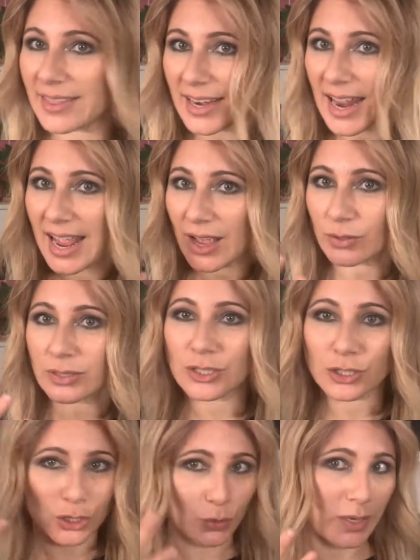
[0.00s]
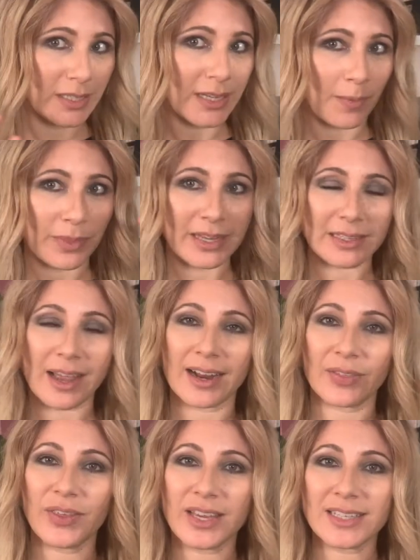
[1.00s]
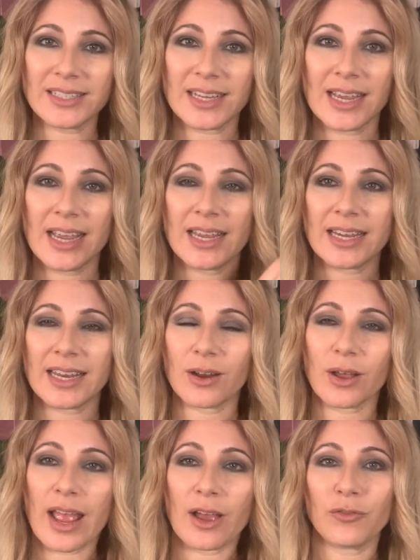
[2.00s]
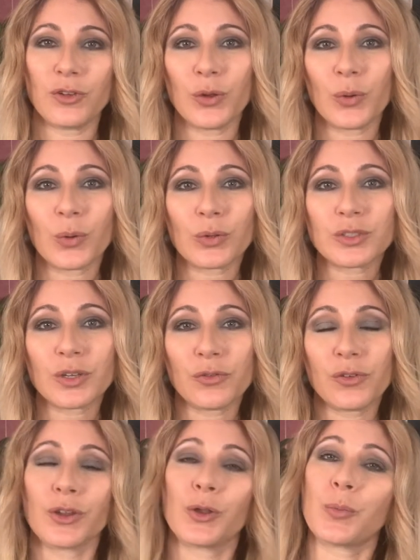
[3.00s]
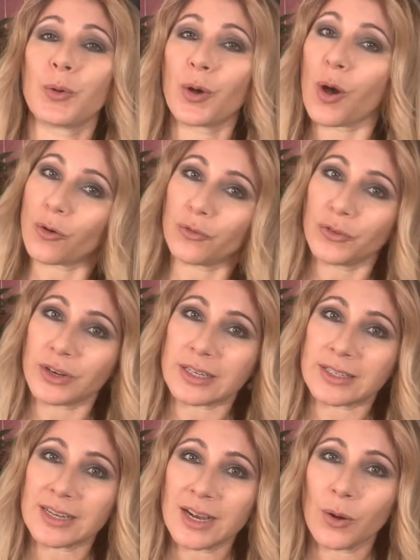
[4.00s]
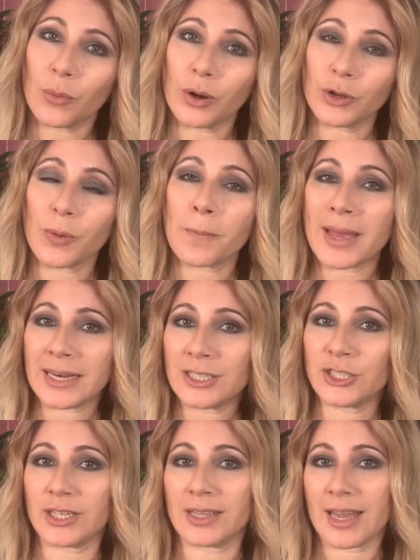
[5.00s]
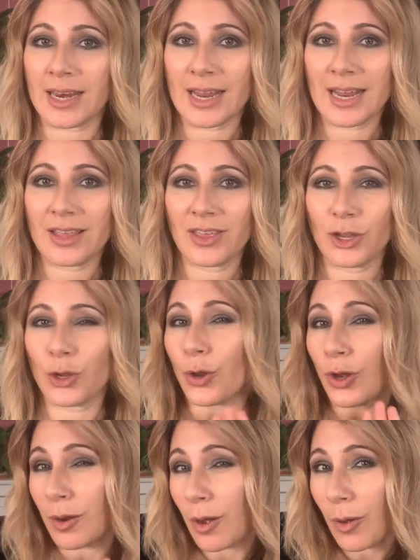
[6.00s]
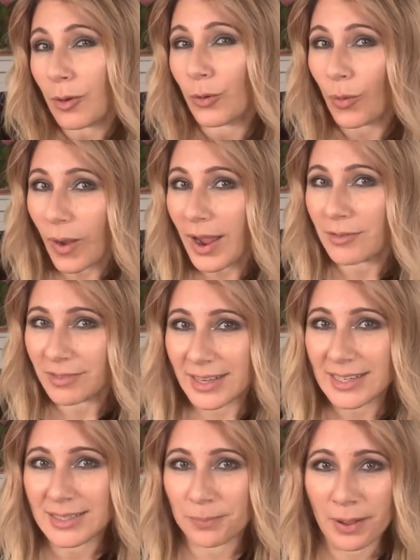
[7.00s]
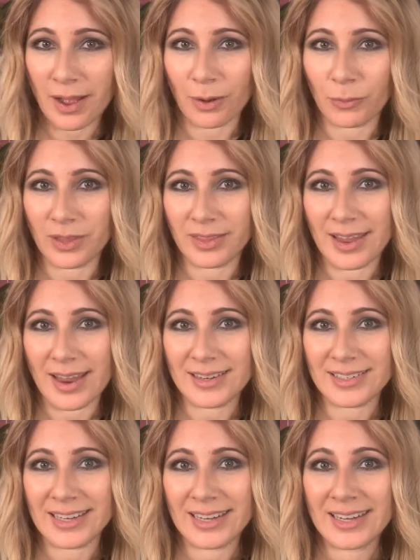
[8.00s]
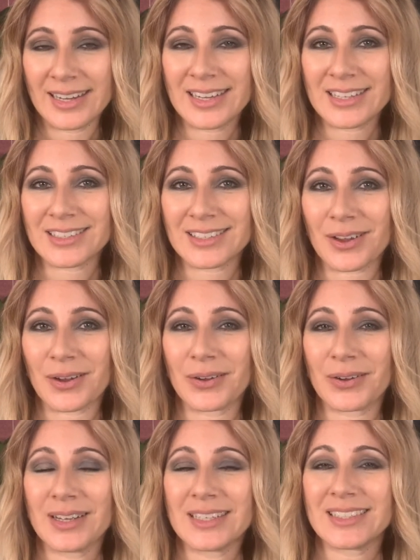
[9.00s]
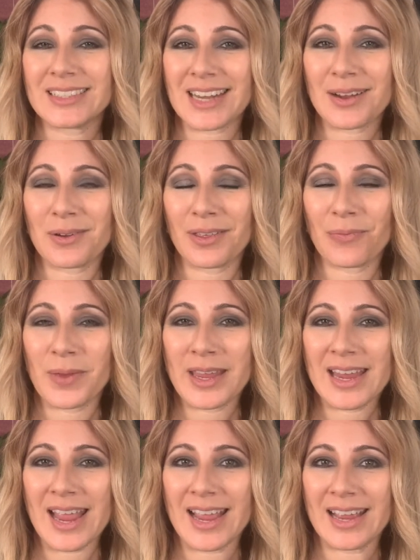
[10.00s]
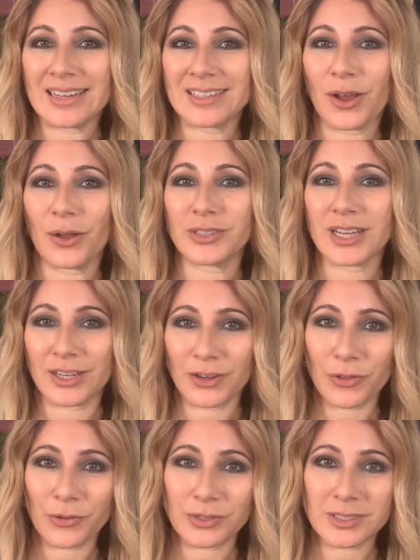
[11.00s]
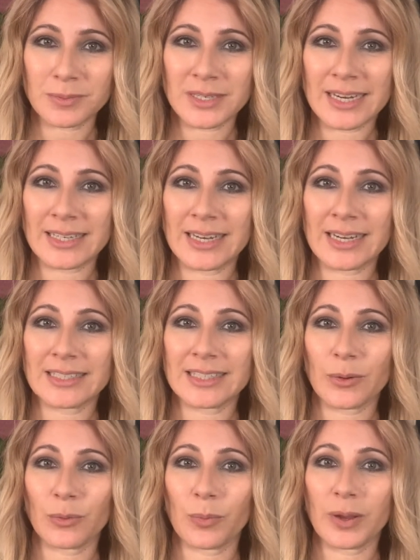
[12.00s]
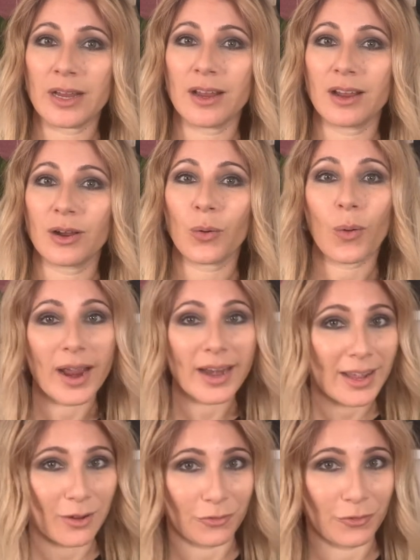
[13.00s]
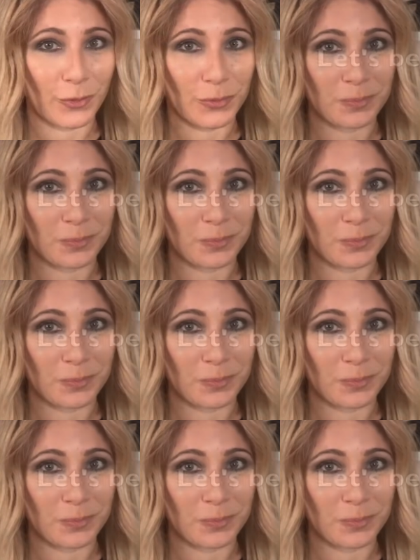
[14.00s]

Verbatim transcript: then how doing something like this can have you also feel a lot more confident while you're managing that hair that you're not quite ready to part with yet so stay with me and i'll take you through some techniques that will be quite helpful